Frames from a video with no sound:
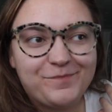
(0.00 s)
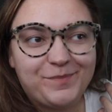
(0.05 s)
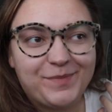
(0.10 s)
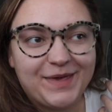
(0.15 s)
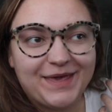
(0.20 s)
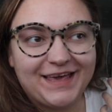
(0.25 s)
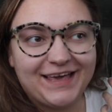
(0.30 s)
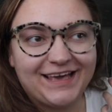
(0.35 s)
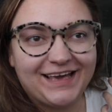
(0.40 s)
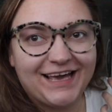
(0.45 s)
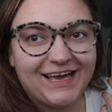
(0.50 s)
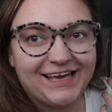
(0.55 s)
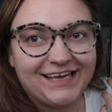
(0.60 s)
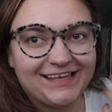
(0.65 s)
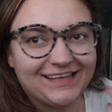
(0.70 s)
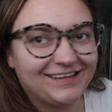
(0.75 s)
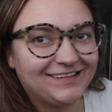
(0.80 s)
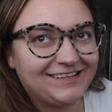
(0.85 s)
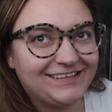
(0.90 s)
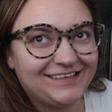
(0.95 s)
being
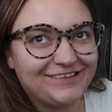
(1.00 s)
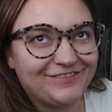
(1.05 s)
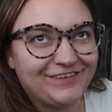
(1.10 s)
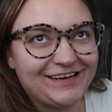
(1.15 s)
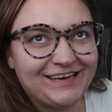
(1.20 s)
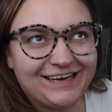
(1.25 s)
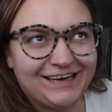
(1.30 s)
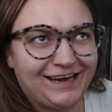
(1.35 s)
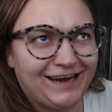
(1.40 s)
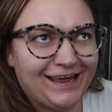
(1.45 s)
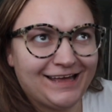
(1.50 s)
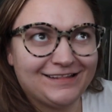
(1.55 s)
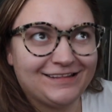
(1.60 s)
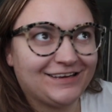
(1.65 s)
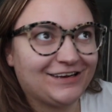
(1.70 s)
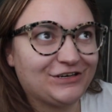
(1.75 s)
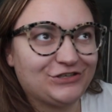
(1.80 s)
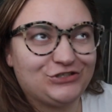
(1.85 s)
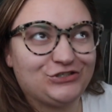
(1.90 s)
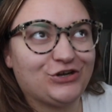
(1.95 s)
guilty if I didn't get
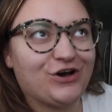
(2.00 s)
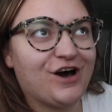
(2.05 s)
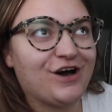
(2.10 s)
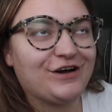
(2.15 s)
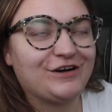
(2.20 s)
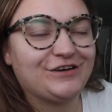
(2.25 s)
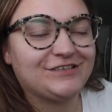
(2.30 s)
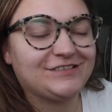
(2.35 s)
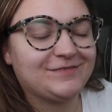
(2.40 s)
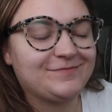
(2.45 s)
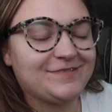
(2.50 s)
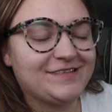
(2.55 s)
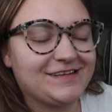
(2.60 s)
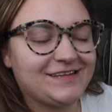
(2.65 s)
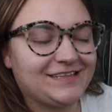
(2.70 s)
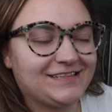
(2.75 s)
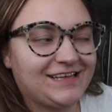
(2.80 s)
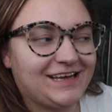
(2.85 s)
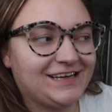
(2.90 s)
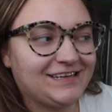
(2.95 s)
like a shot or something
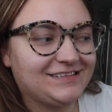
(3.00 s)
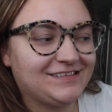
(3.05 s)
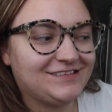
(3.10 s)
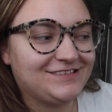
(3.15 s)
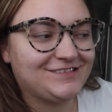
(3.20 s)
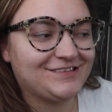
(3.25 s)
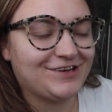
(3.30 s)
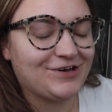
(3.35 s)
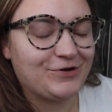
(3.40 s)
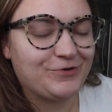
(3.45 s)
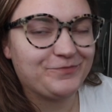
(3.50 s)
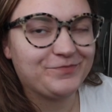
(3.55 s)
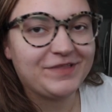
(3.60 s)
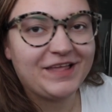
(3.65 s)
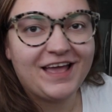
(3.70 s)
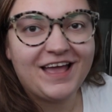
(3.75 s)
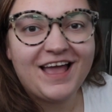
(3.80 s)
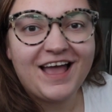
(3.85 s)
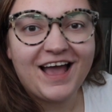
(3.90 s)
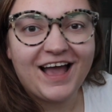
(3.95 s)
like that. So
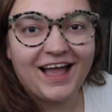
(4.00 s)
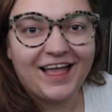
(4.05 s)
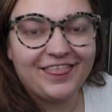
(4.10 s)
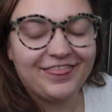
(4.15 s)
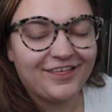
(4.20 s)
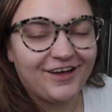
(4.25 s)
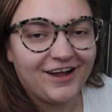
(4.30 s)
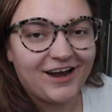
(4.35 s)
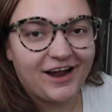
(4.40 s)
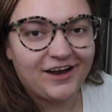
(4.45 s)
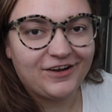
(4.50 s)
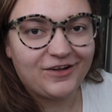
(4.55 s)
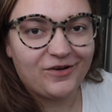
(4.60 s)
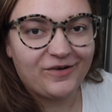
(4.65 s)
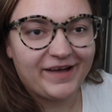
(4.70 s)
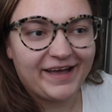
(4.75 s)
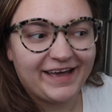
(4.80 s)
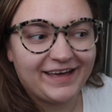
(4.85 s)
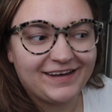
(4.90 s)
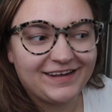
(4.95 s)
I thought I'd go
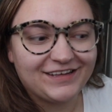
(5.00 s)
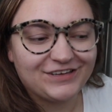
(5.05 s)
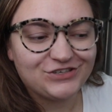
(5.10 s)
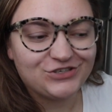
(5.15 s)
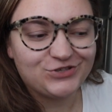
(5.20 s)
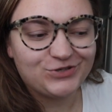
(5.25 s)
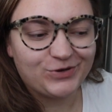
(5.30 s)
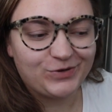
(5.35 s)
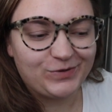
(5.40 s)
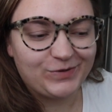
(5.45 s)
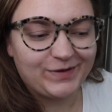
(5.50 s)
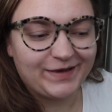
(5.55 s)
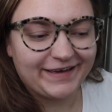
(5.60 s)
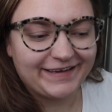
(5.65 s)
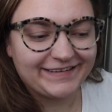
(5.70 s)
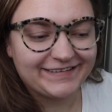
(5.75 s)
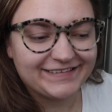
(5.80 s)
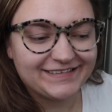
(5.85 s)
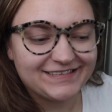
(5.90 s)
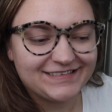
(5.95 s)
ahead and show you
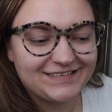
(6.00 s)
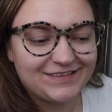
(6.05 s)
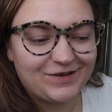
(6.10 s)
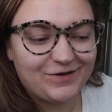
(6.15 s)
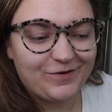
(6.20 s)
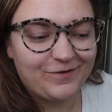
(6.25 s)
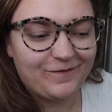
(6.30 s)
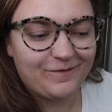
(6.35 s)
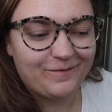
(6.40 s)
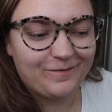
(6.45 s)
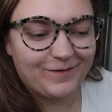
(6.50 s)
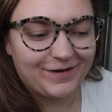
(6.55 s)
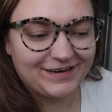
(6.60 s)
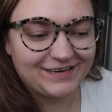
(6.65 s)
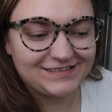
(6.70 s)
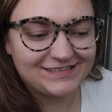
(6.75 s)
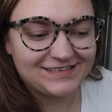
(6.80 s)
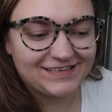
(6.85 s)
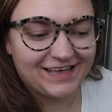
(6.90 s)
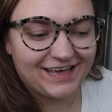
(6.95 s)
guys what
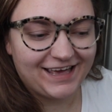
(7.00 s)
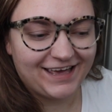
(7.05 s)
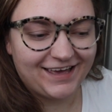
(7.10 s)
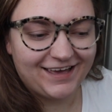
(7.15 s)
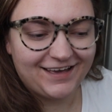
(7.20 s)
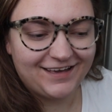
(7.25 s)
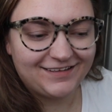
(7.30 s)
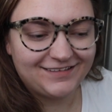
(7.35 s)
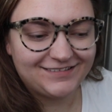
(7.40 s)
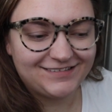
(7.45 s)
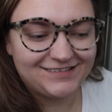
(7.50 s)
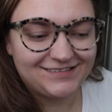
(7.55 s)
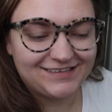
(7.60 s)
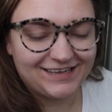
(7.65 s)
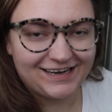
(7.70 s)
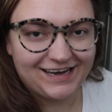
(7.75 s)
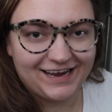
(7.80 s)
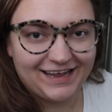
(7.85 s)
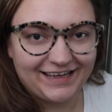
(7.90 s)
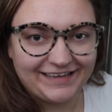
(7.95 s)
it's like
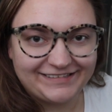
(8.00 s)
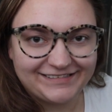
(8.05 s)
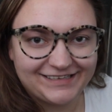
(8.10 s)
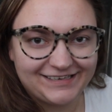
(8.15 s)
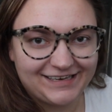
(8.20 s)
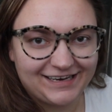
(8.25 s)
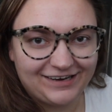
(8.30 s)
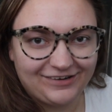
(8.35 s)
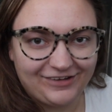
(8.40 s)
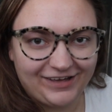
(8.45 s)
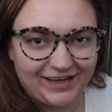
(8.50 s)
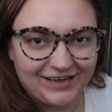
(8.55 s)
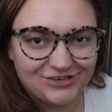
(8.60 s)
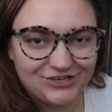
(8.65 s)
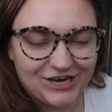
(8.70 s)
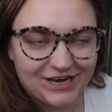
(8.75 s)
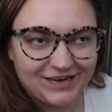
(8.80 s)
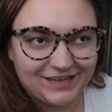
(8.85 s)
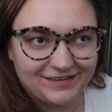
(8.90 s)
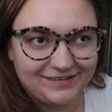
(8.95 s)
studying as a dental
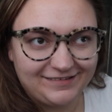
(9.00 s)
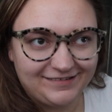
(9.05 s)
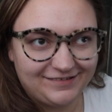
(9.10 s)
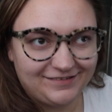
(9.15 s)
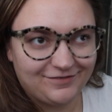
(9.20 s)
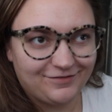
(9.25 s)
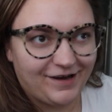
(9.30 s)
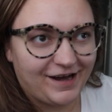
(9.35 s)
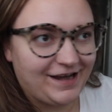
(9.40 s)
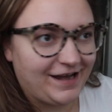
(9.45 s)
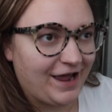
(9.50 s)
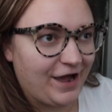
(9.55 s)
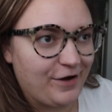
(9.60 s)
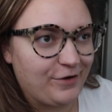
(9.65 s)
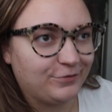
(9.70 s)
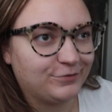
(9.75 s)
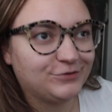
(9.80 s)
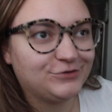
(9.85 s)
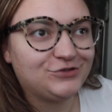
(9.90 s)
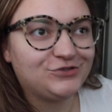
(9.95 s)
hygienist right
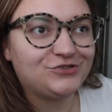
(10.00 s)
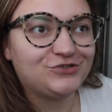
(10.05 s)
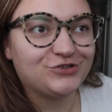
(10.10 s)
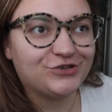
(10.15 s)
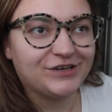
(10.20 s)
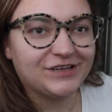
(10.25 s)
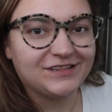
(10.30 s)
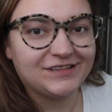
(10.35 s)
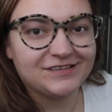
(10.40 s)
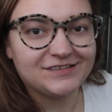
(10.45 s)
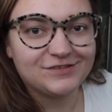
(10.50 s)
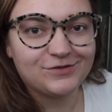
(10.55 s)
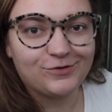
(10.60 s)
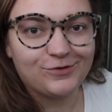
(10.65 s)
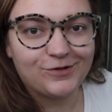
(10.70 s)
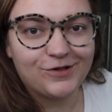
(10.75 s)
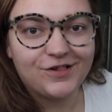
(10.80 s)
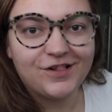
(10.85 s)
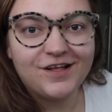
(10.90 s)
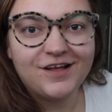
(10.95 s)
now during this
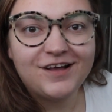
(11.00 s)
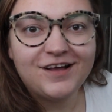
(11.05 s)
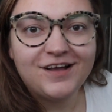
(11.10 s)
whole